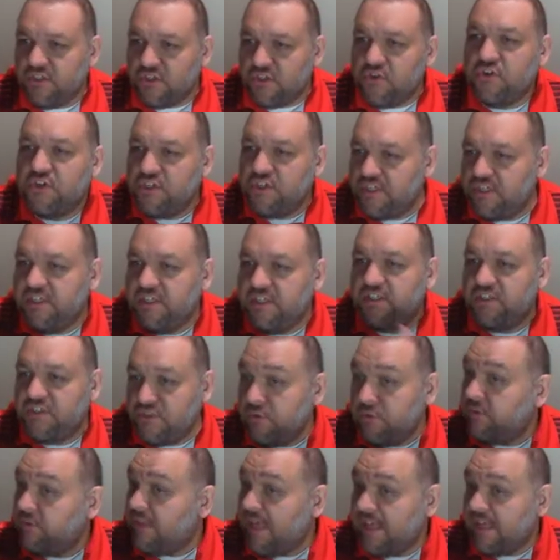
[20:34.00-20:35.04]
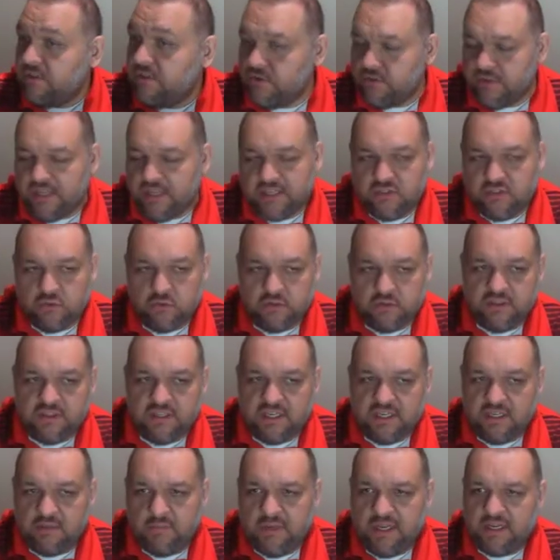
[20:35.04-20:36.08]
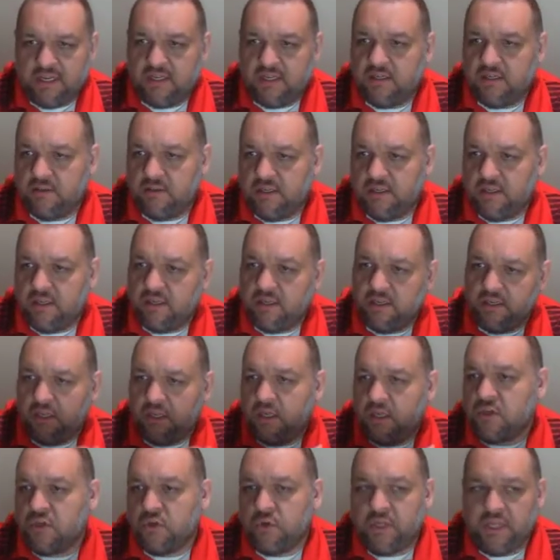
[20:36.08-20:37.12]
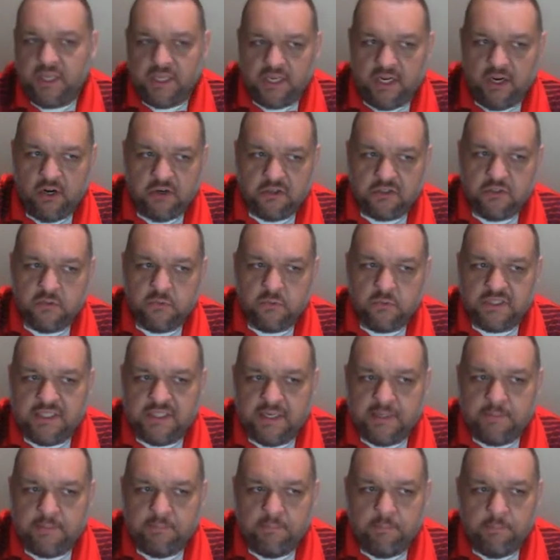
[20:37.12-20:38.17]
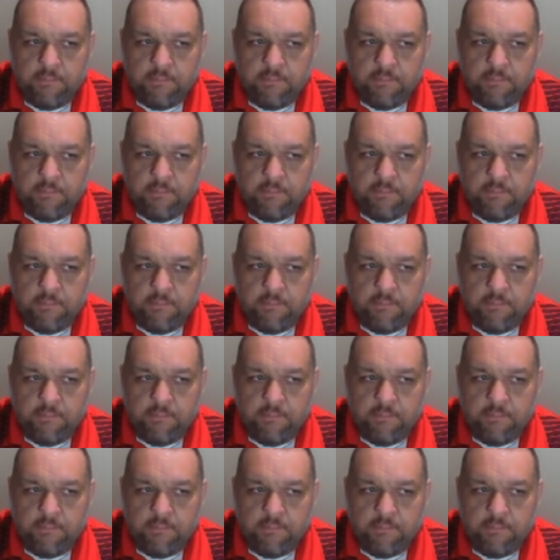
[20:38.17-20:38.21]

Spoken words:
you could do that sort of thing and make a unique character with that.